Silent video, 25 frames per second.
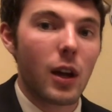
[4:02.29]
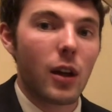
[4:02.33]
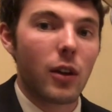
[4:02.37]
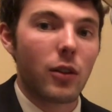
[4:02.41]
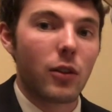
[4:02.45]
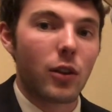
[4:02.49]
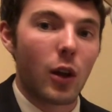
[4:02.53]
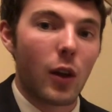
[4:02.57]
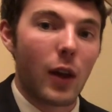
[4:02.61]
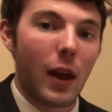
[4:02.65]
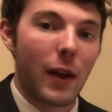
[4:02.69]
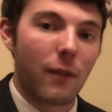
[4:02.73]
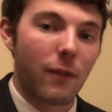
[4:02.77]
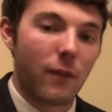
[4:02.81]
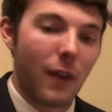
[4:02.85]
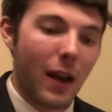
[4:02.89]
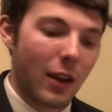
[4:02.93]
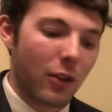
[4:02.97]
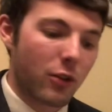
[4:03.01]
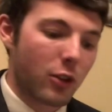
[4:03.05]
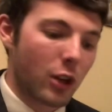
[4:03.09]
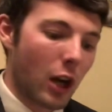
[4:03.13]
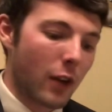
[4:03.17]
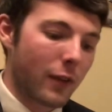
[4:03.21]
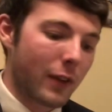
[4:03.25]
So they
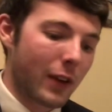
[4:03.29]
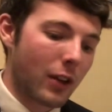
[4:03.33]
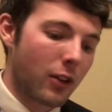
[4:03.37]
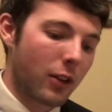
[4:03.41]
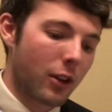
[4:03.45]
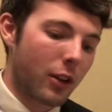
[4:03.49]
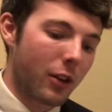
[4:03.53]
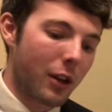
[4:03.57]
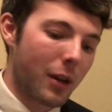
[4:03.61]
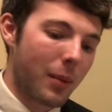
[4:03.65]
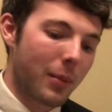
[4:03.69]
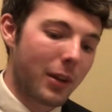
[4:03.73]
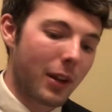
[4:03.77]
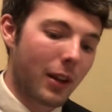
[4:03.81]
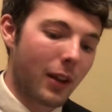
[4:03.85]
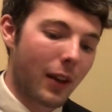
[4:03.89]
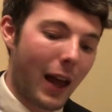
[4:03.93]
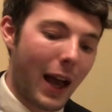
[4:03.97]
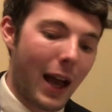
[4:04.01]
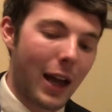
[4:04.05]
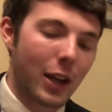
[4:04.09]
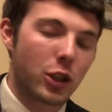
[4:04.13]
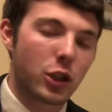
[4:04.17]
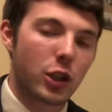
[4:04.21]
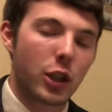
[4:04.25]
faced off against Clemson
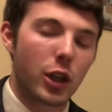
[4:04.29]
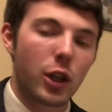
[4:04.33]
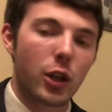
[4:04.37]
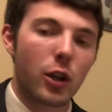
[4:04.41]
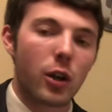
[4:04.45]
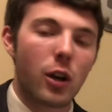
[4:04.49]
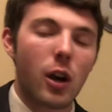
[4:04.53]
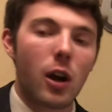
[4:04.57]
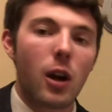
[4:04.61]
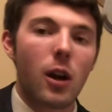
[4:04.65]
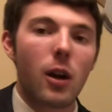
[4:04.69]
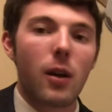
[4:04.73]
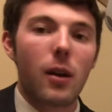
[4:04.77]
last year